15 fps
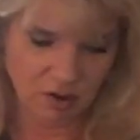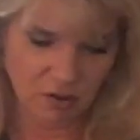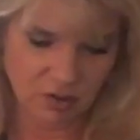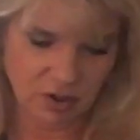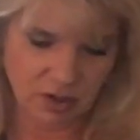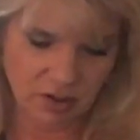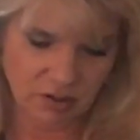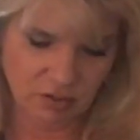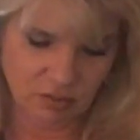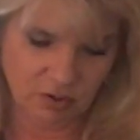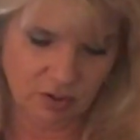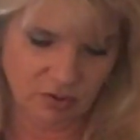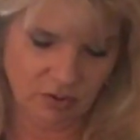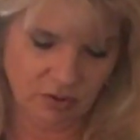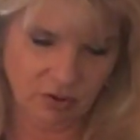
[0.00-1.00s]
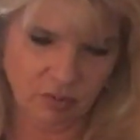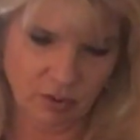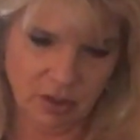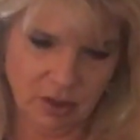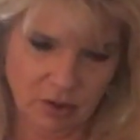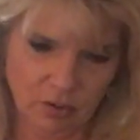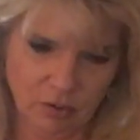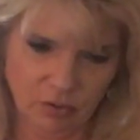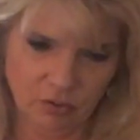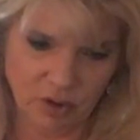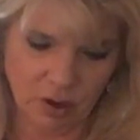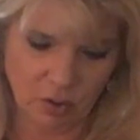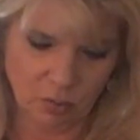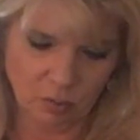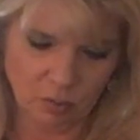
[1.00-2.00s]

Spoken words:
Okay, threes, here we go. So,